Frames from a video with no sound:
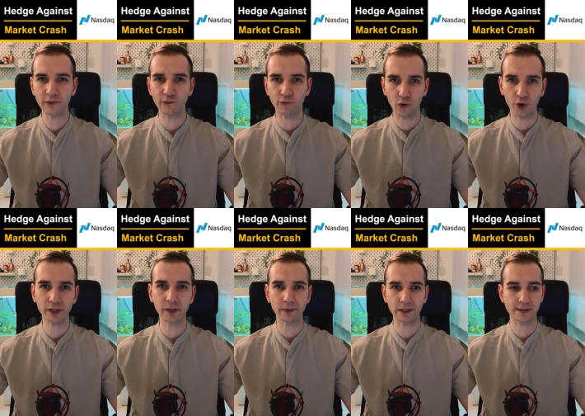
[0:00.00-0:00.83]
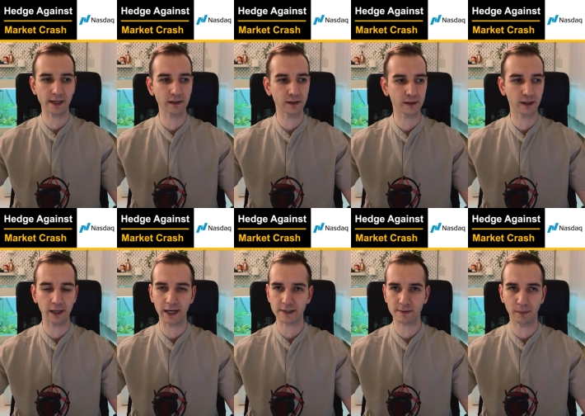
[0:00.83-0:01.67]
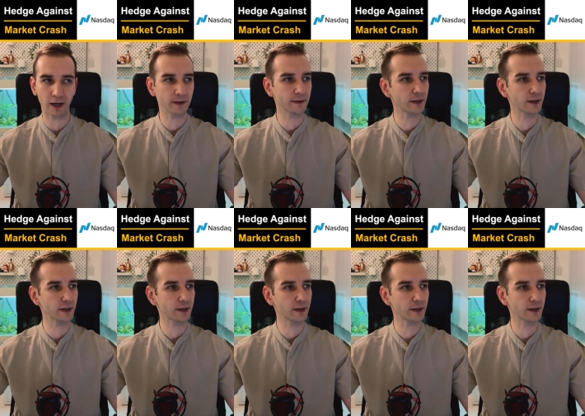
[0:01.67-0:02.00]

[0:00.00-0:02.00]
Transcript: 40% in the last month